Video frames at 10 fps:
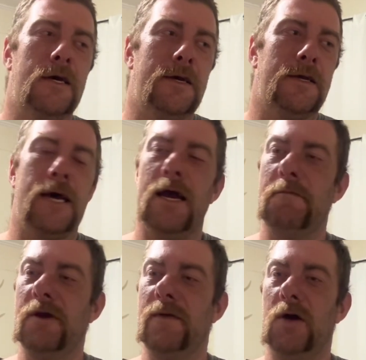So
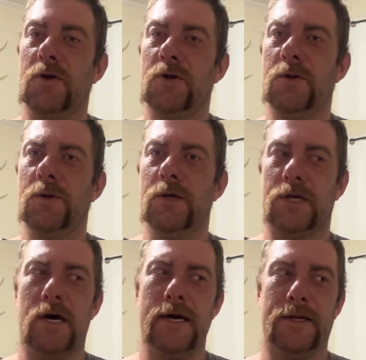move along to the
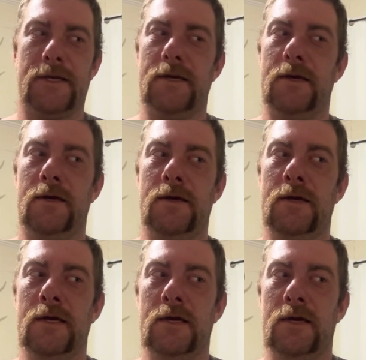sight.
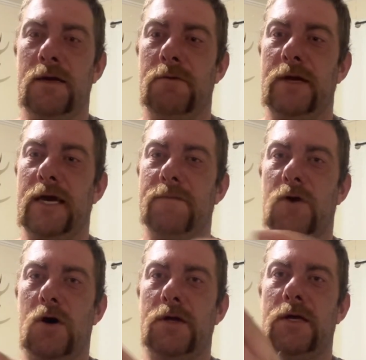we have
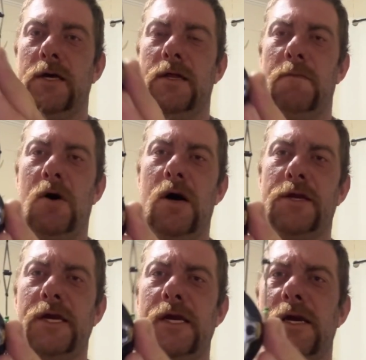got the
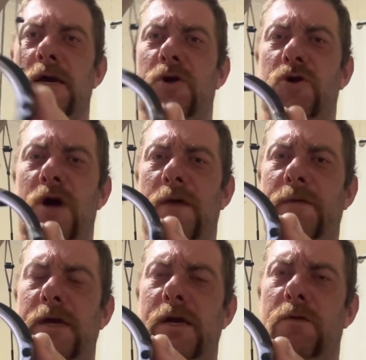mighty
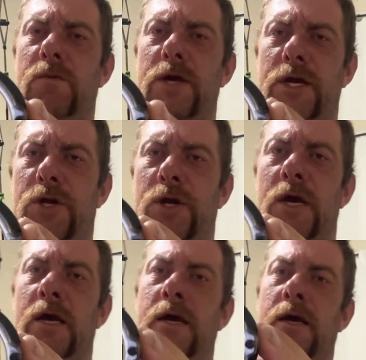Trophy Ridge
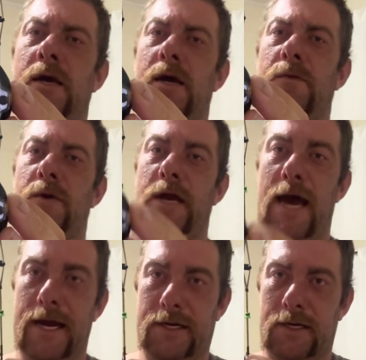
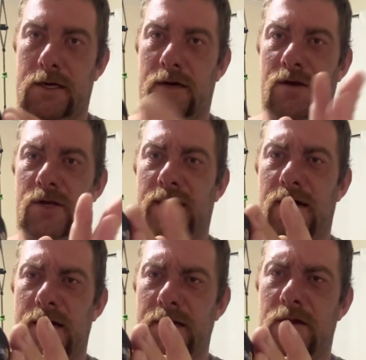React
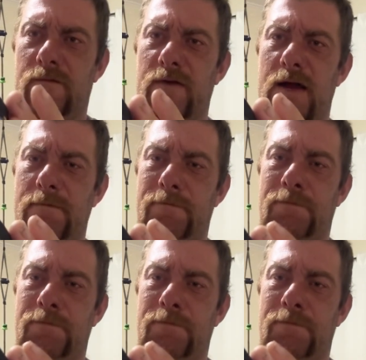sight on the front.